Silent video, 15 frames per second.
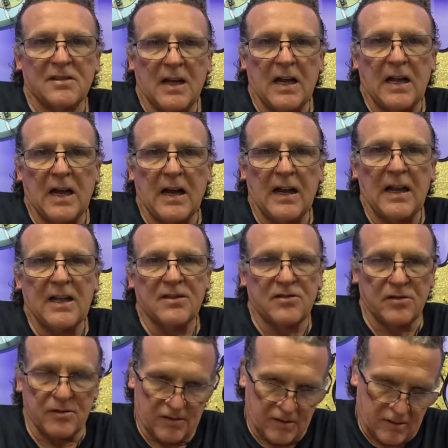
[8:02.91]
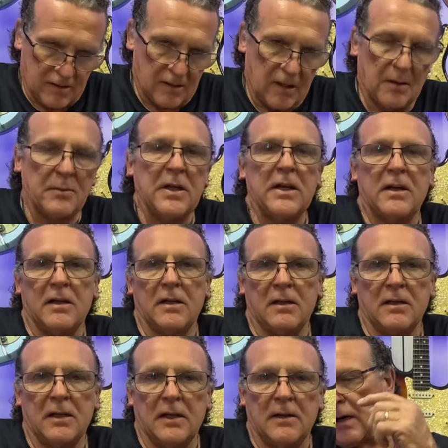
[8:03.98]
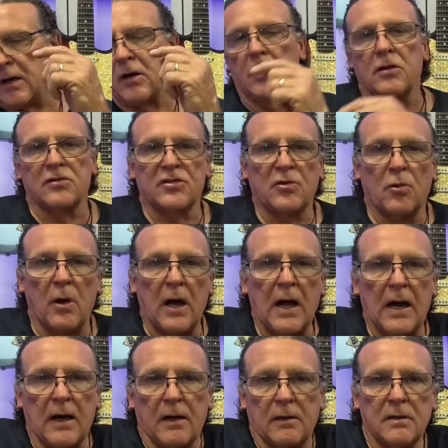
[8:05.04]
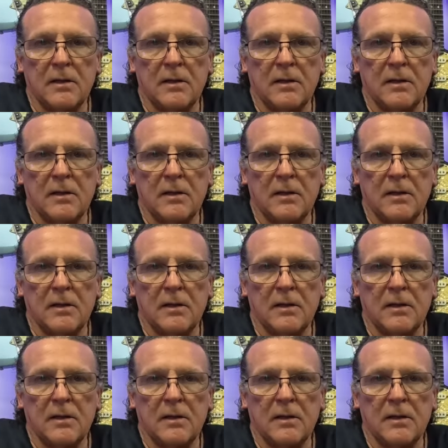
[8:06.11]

I got answers immediately. I called Squier.